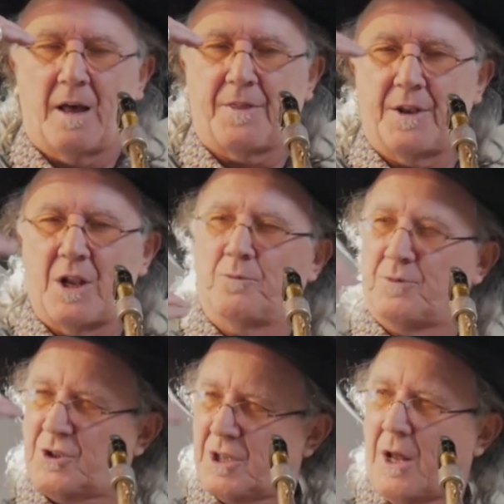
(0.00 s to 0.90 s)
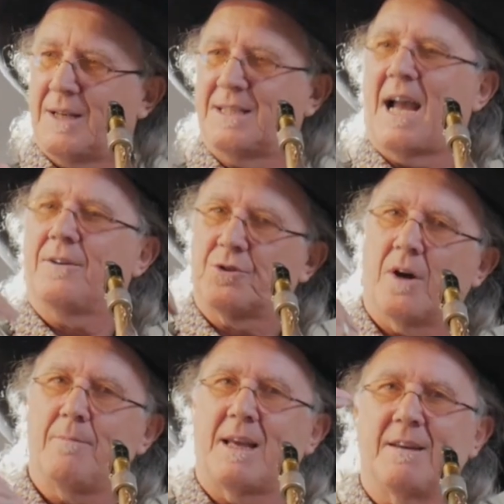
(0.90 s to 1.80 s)
the note, slow it down and try
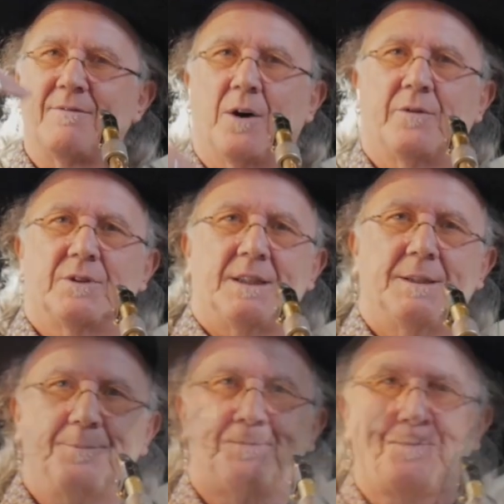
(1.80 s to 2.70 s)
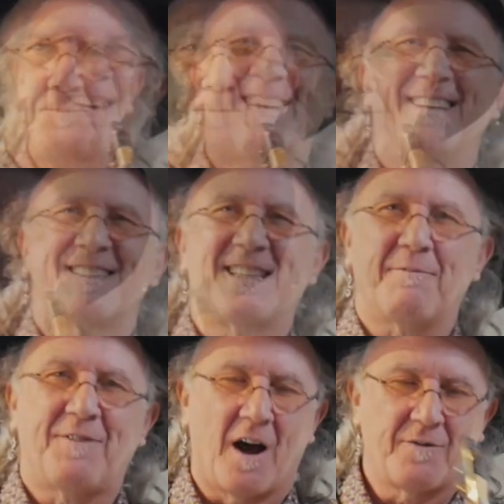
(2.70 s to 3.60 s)
and make it velvety.
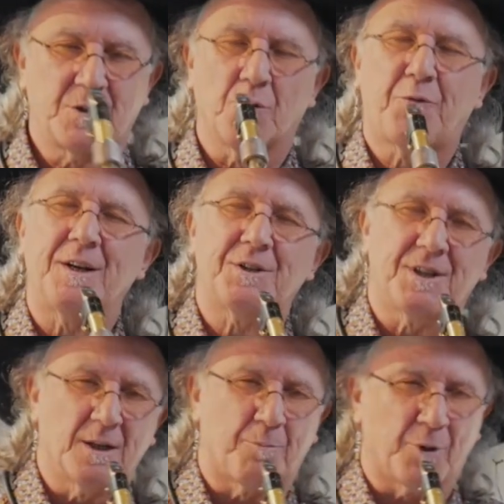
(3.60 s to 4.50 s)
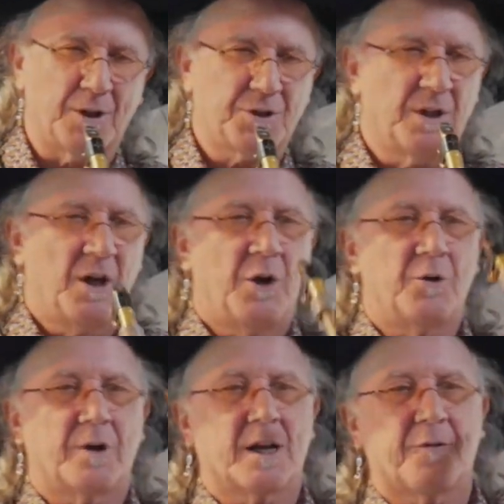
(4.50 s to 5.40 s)
Step 5, as you're finishing the bridge,
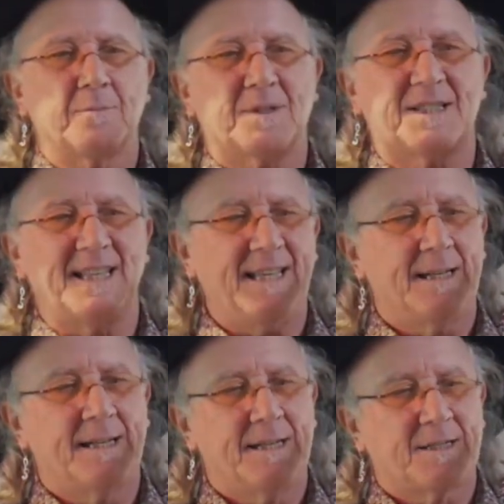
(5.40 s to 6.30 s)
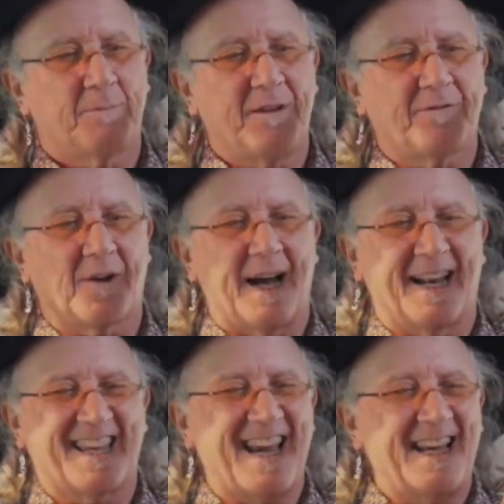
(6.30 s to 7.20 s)
you're going to go from C to B flat.
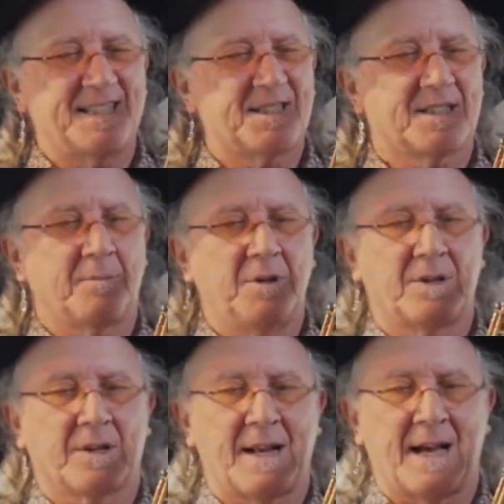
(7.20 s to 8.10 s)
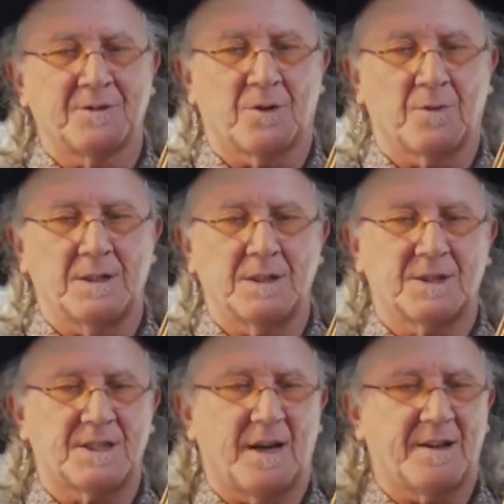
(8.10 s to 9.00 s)
And again, this is something you did in House of the Rising
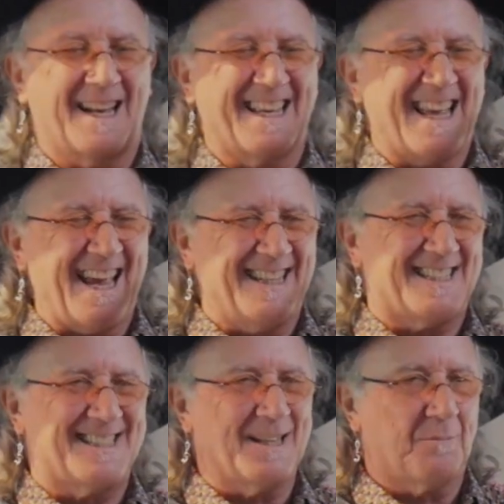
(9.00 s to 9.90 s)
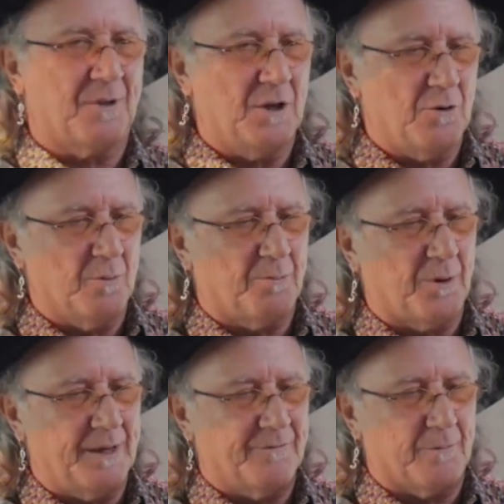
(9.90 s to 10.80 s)
Sun, and again, this is something you can
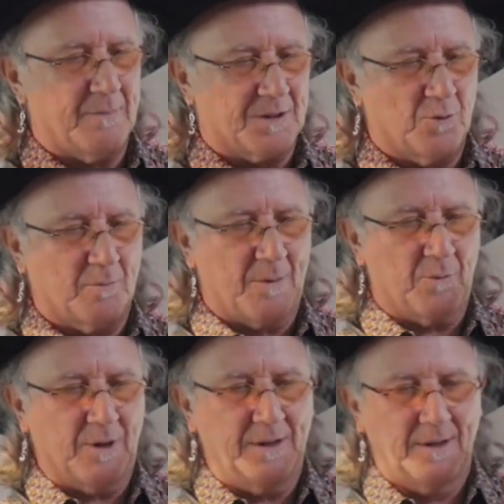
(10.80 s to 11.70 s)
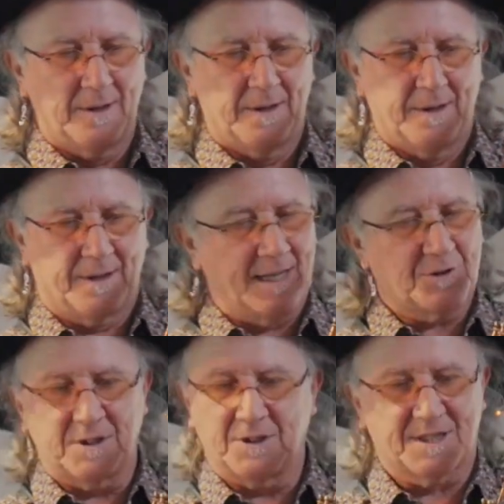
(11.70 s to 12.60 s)
put in from muscle memory.
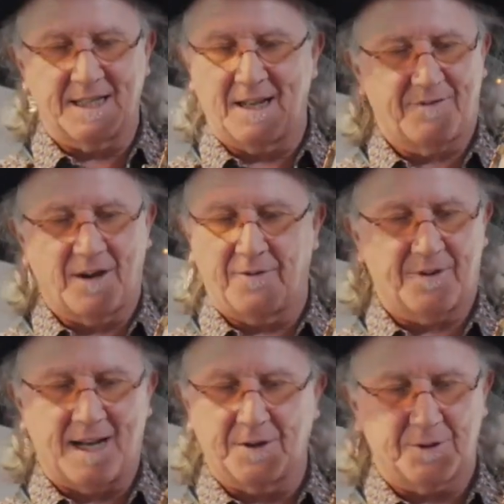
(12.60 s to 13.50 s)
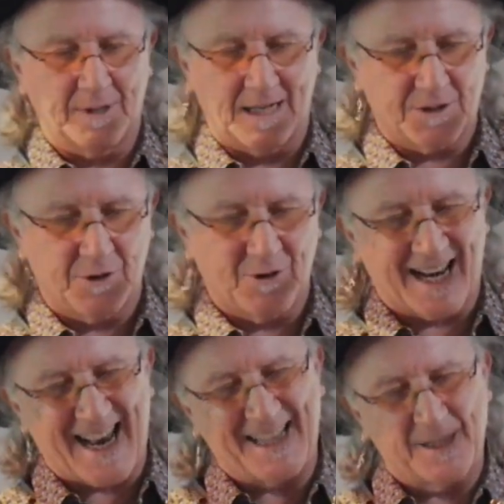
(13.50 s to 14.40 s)
Literally just sit there for half an hour doing that so you can
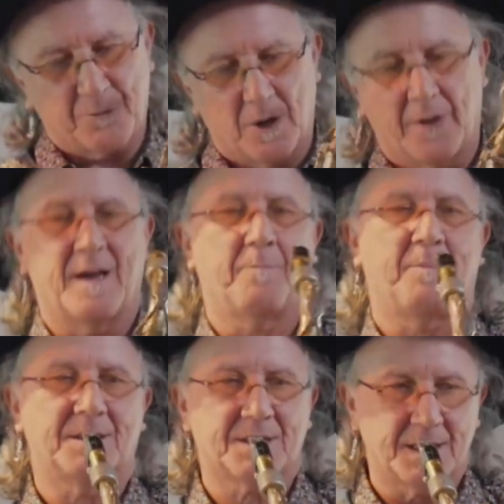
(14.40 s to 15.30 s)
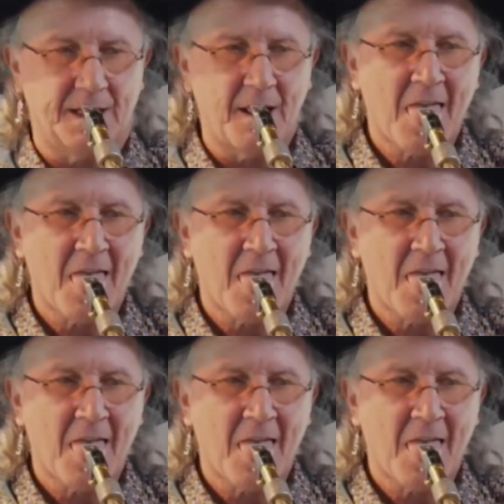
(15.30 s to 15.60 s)
land it right on that bass key.